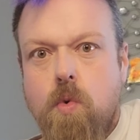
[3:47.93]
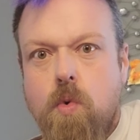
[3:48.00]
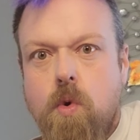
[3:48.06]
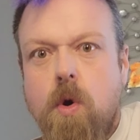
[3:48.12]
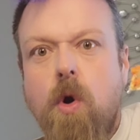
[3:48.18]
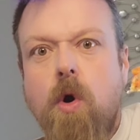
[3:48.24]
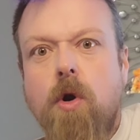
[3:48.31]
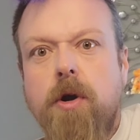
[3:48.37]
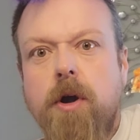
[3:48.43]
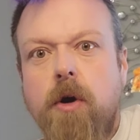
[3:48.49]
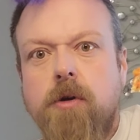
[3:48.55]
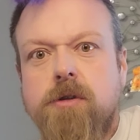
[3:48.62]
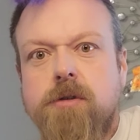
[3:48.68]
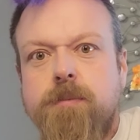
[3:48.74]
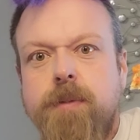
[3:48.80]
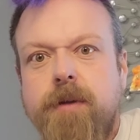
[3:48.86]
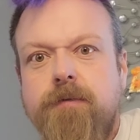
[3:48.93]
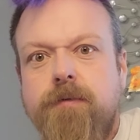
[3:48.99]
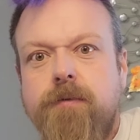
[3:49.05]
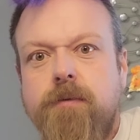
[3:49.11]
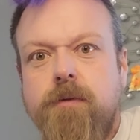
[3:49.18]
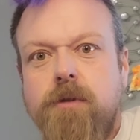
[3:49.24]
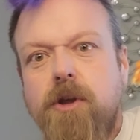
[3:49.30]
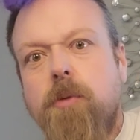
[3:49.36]
Or no, it would be
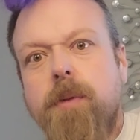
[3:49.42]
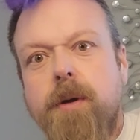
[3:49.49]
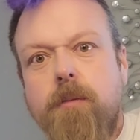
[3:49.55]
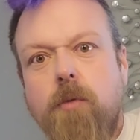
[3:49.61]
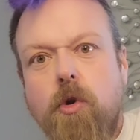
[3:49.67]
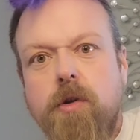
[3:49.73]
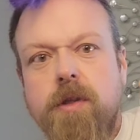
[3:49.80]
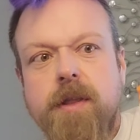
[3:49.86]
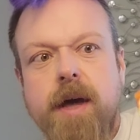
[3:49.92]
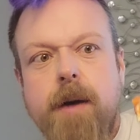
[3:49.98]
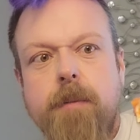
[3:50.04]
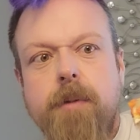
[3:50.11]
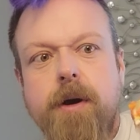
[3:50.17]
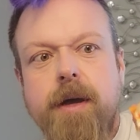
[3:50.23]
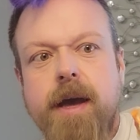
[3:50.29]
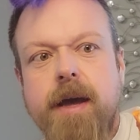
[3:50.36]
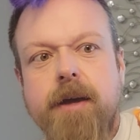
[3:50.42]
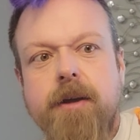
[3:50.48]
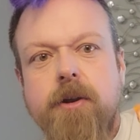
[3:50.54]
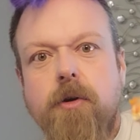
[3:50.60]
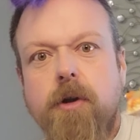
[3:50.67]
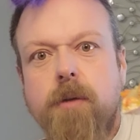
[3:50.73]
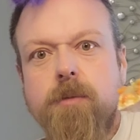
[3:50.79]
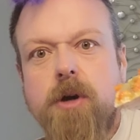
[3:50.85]
a little bit more than that, but yeah, you
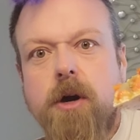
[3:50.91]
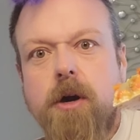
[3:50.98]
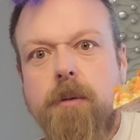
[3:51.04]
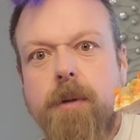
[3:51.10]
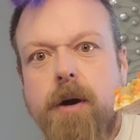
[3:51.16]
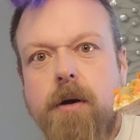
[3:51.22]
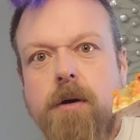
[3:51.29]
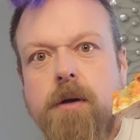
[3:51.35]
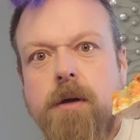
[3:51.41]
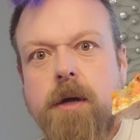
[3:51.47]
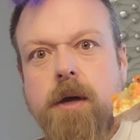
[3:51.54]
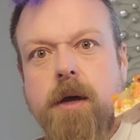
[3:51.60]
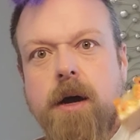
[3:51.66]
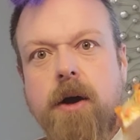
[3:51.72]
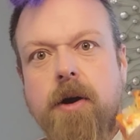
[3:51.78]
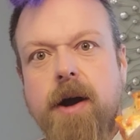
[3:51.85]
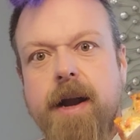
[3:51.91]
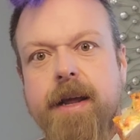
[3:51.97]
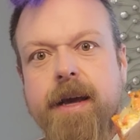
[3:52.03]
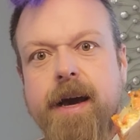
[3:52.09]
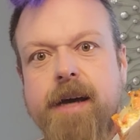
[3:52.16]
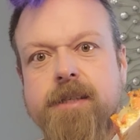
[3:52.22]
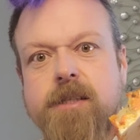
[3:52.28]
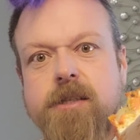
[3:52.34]
know what I'm talking about. Alrighty
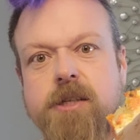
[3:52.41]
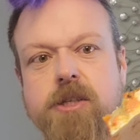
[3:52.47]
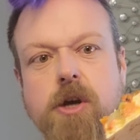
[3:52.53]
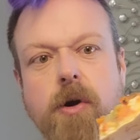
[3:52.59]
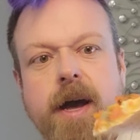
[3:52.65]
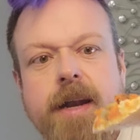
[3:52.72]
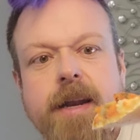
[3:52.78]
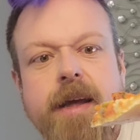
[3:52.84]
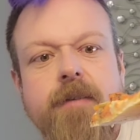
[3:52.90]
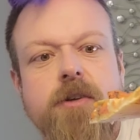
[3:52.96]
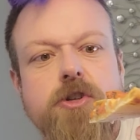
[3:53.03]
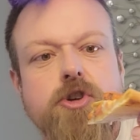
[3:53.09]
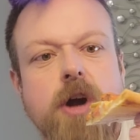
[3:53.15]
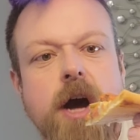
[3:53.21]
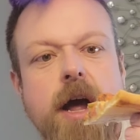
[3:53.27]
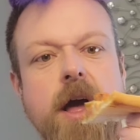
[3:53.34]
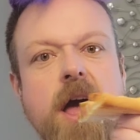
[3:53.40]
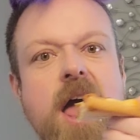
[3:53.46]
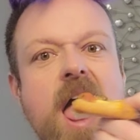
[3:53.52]
guys, let's go ahead and give it a try.